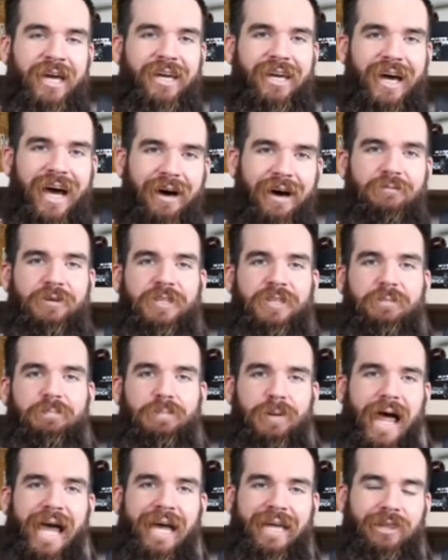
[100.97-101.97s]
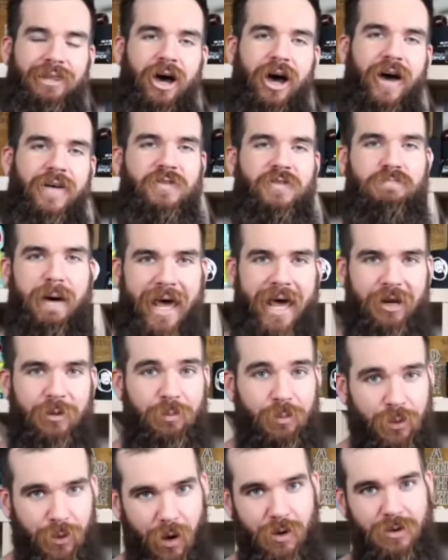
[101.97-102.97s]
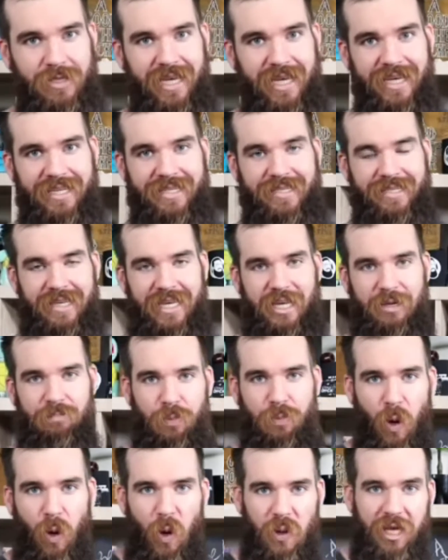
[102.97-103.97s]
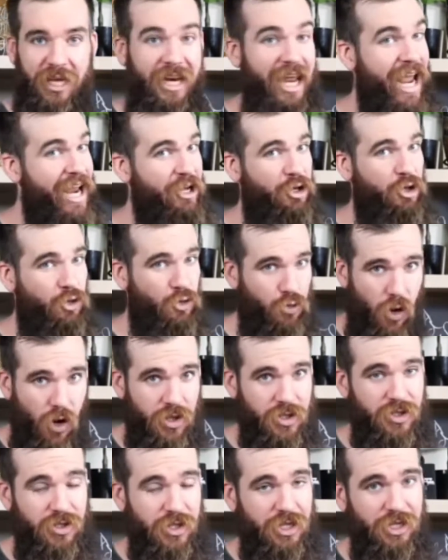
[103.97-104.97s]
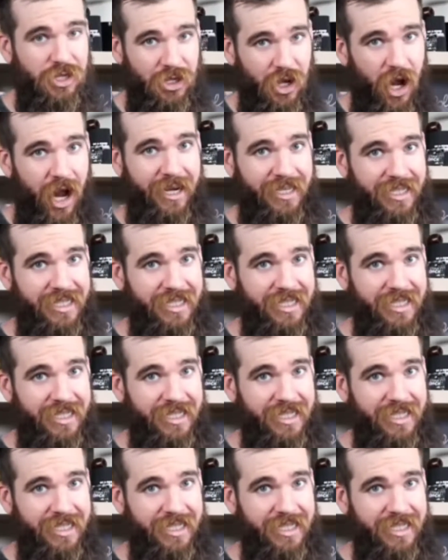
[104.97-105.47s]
covered the Black Lives Matter protests in Portland and across the United